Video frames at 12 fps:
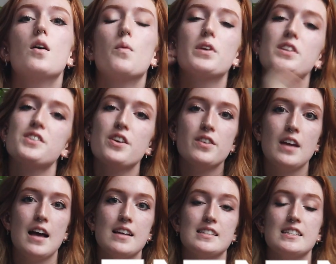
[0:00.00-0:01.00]
What is known
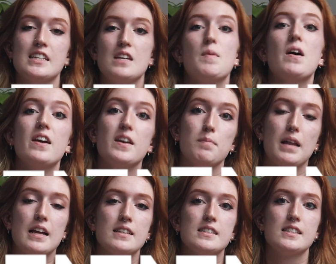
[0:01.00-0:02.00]
as edema in
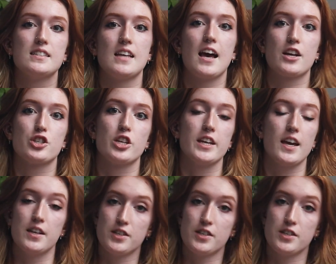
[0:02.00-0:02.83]
plants is actually a